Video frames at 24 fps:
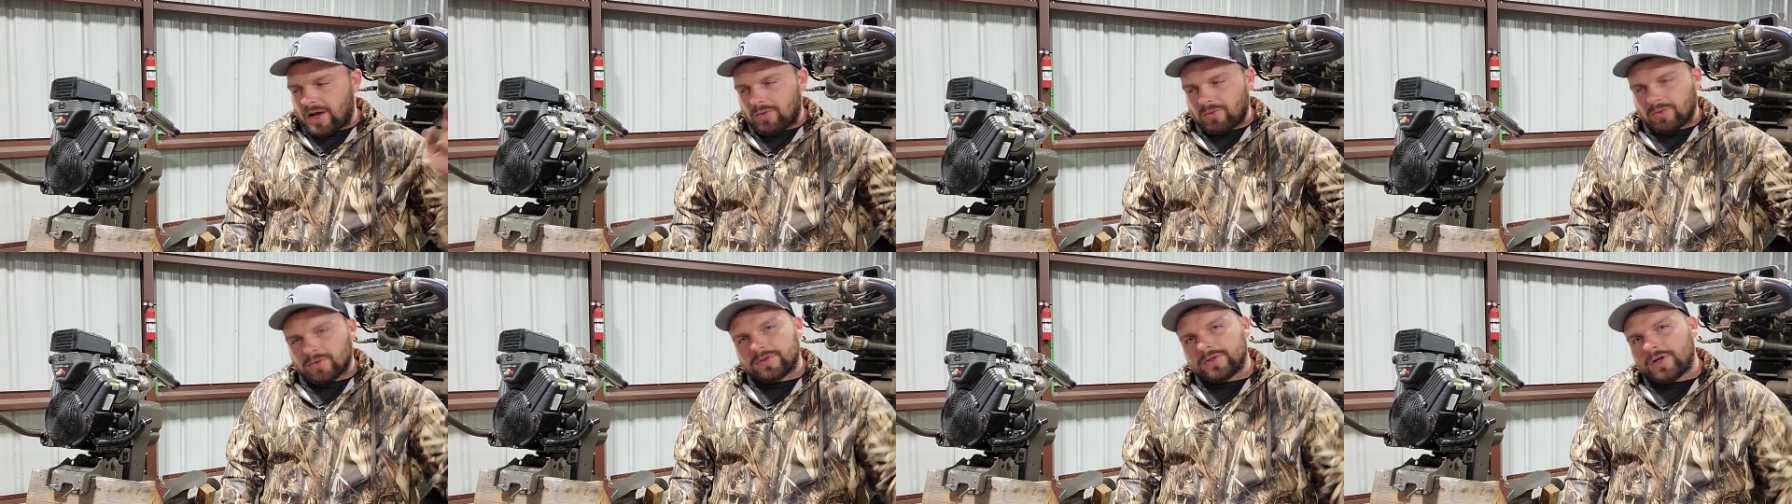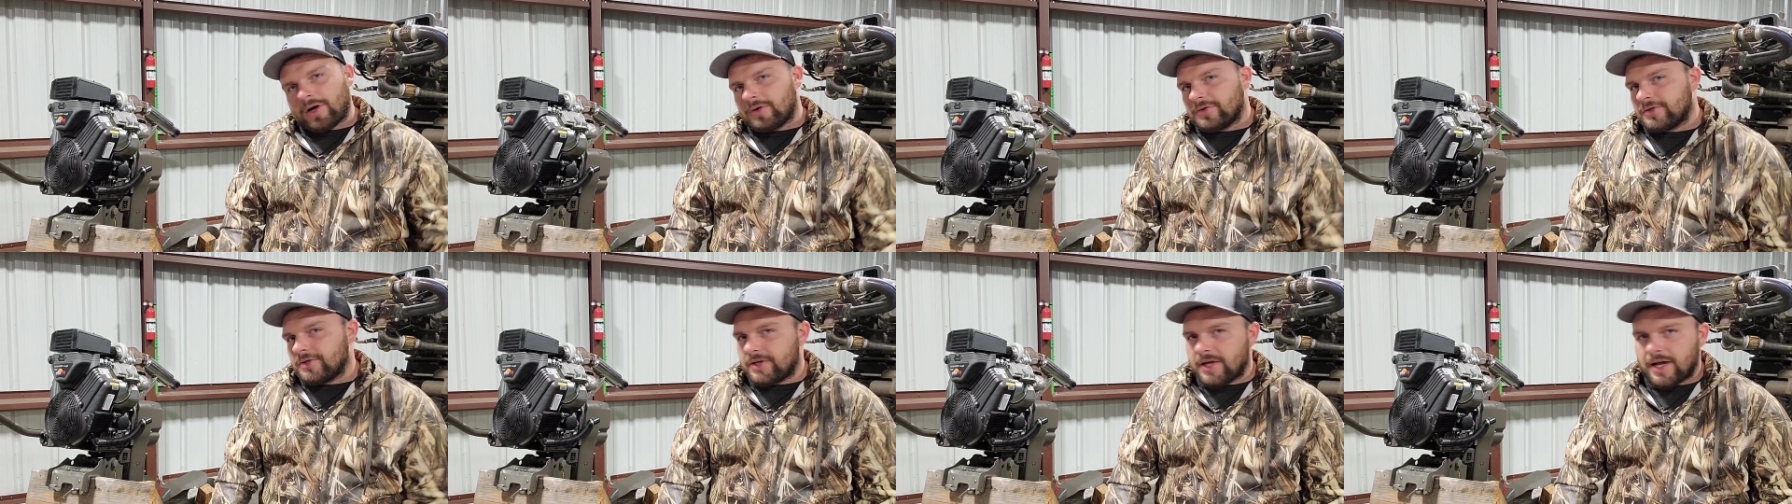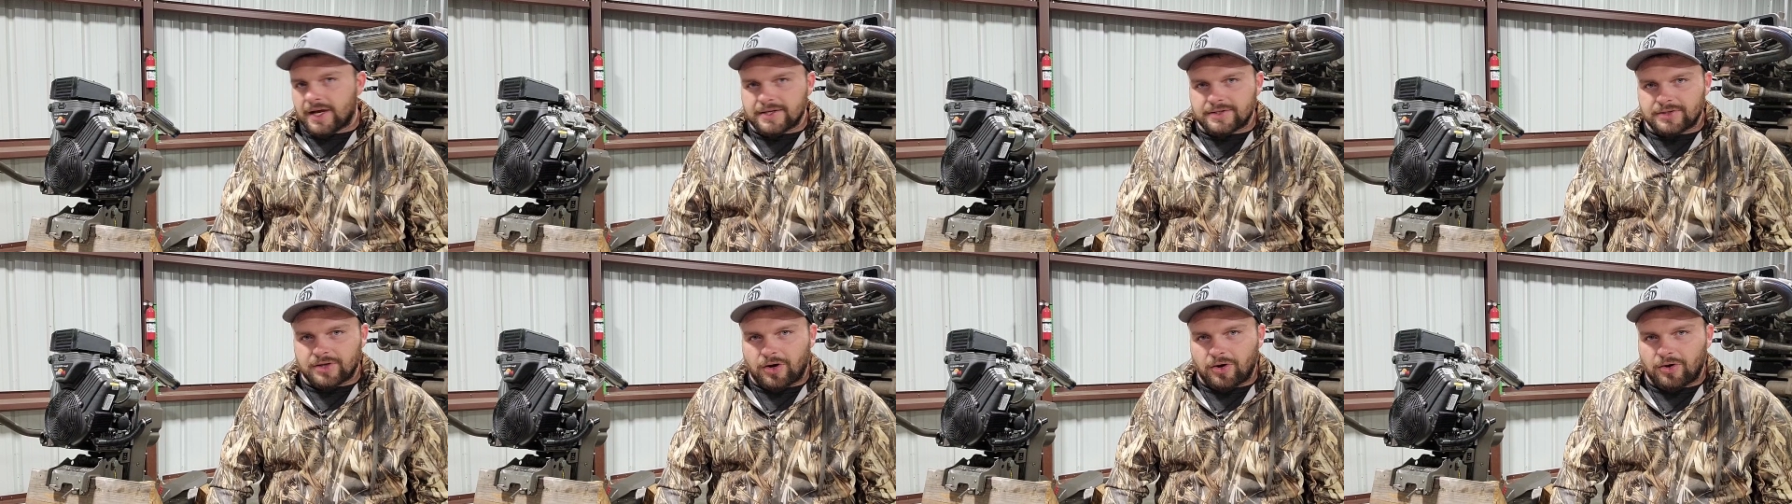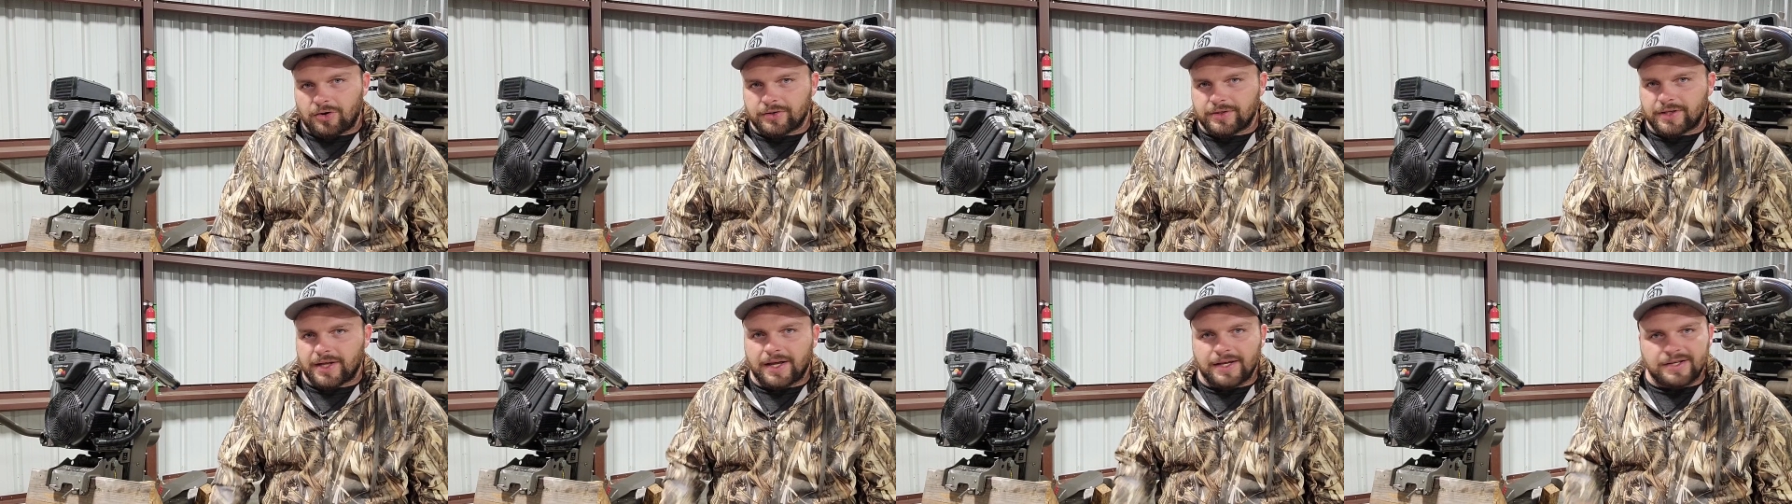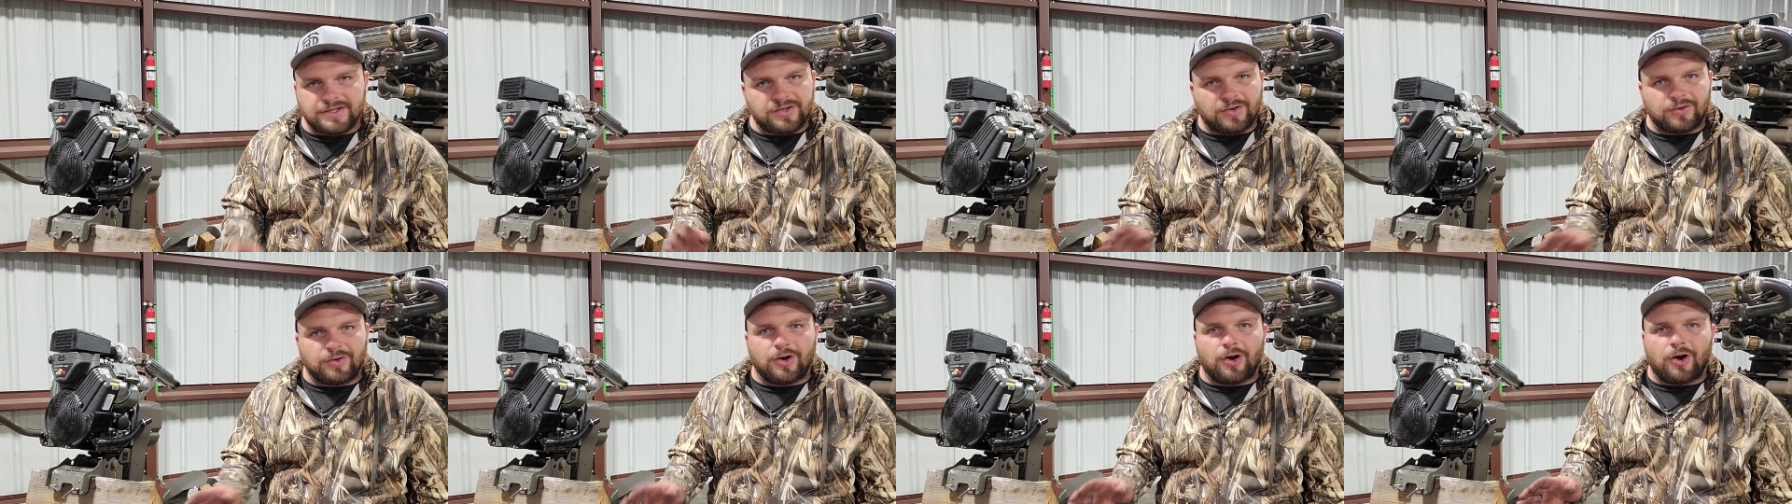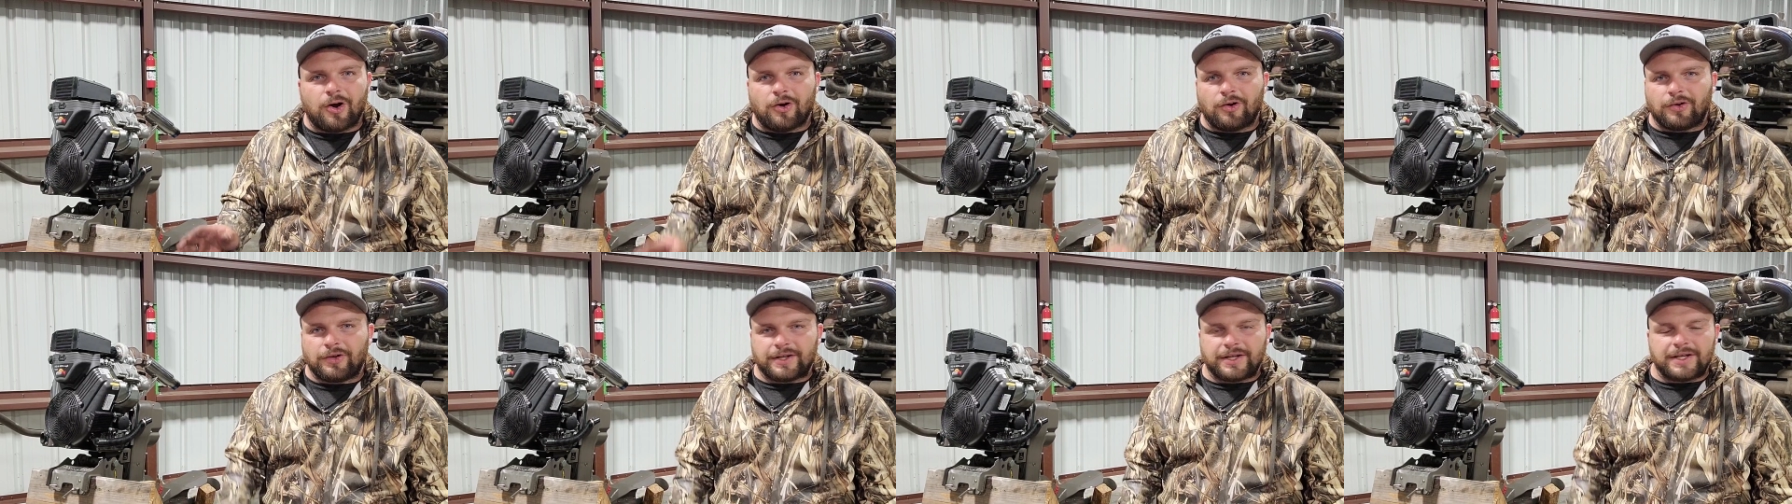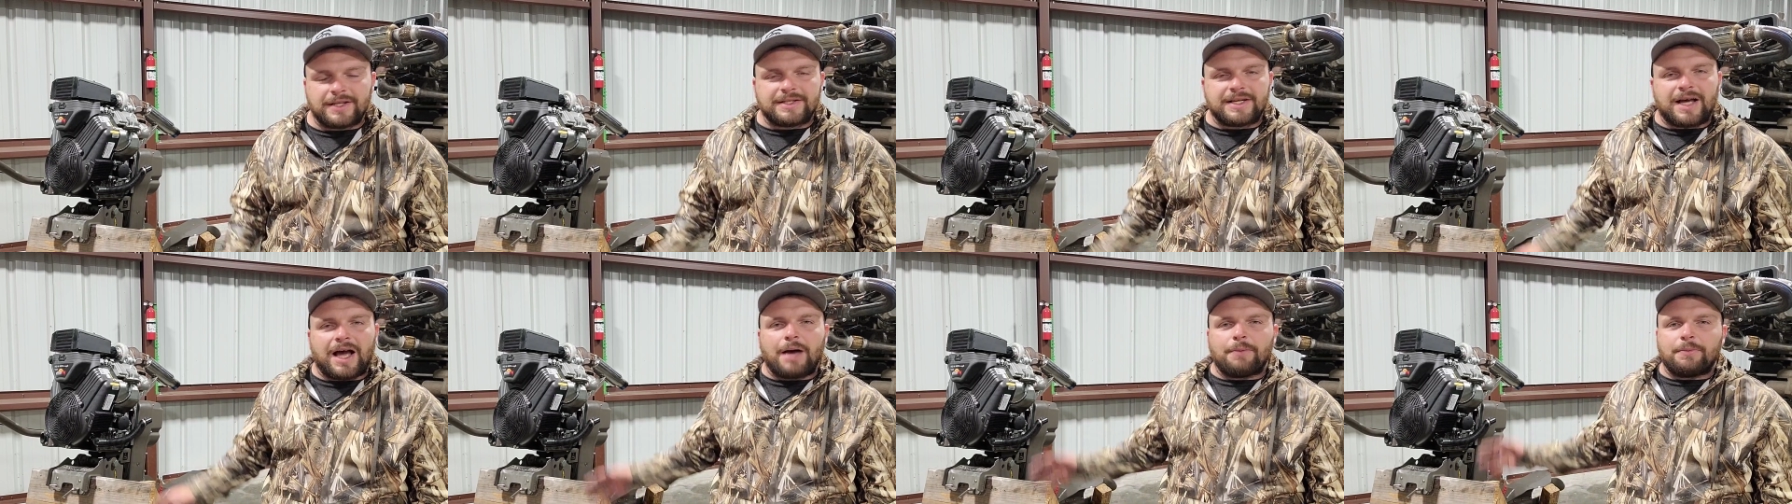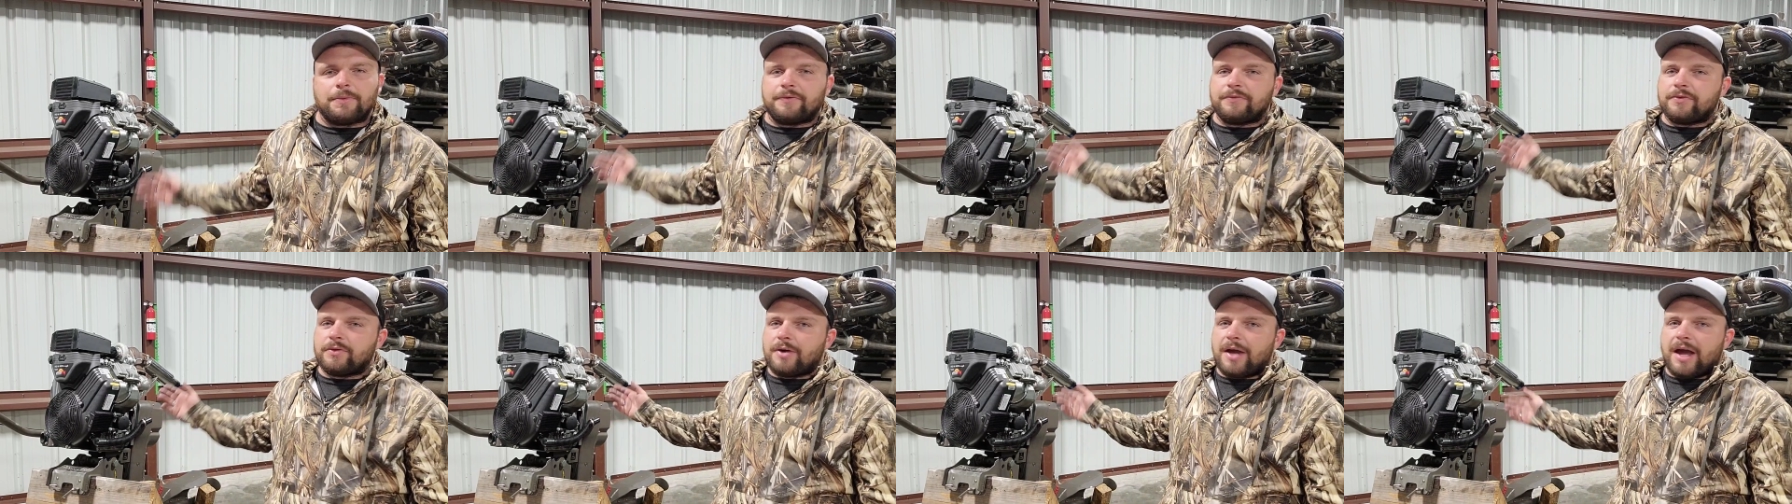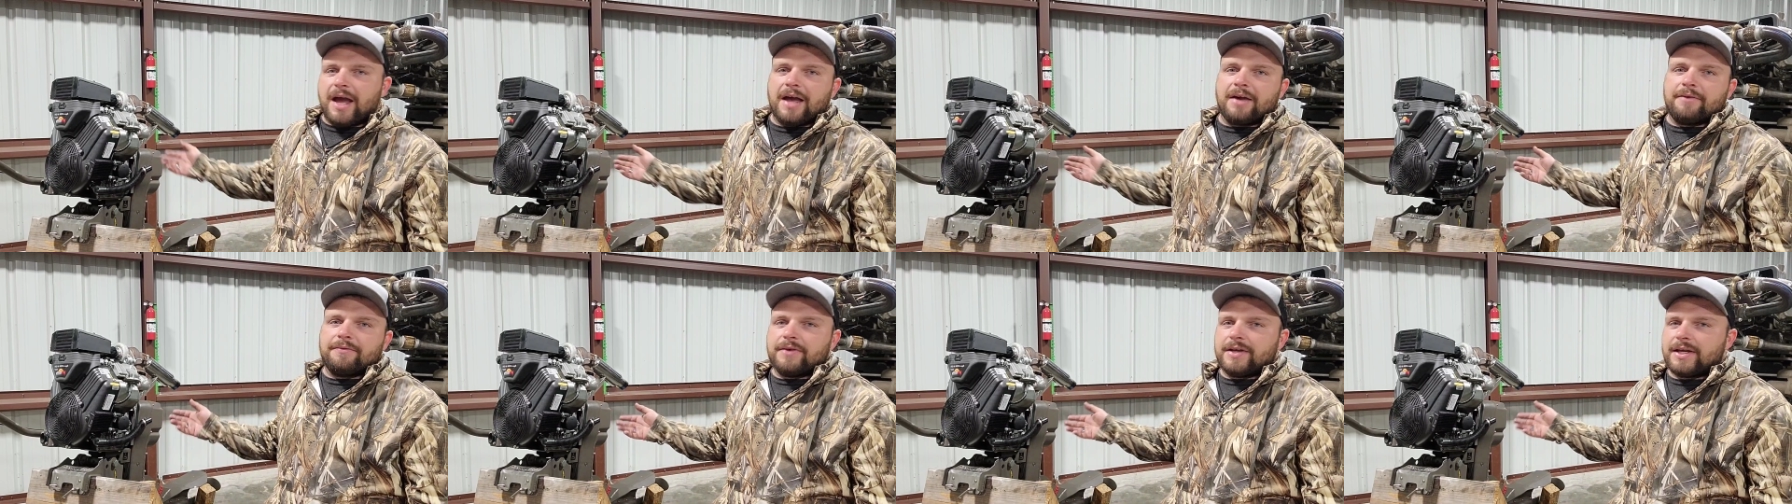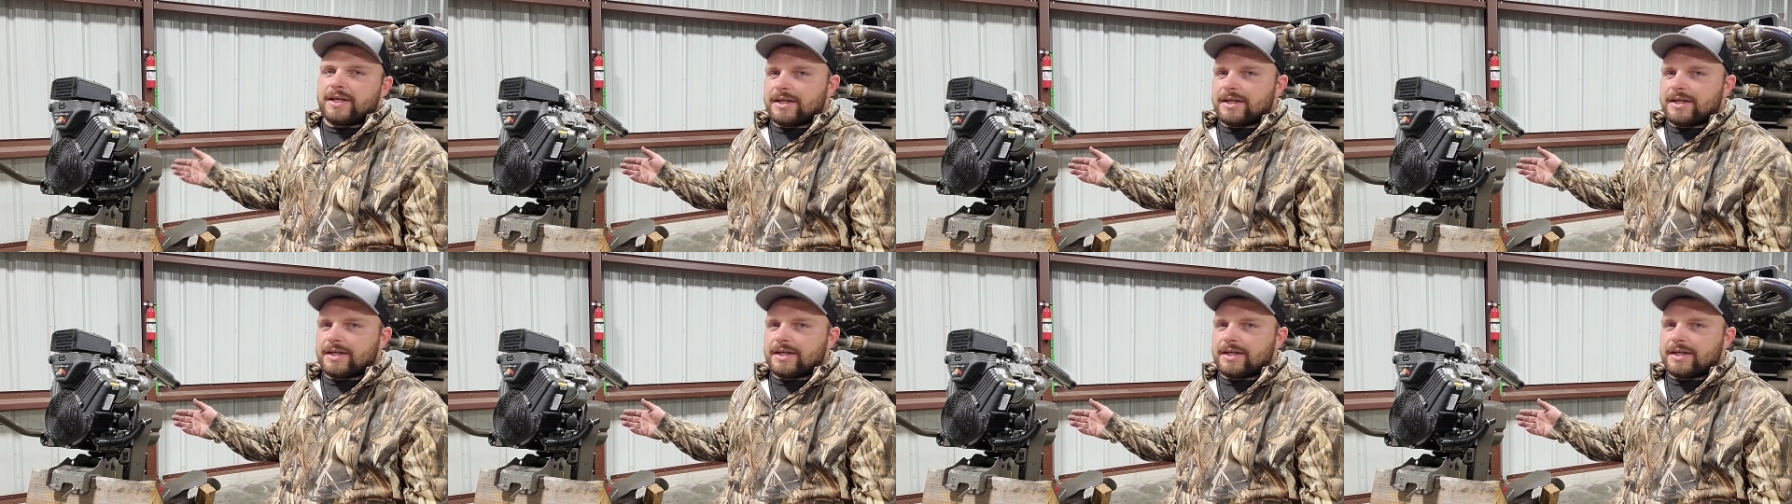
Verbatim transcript: I will talk to you guys all day. So call anytime if you have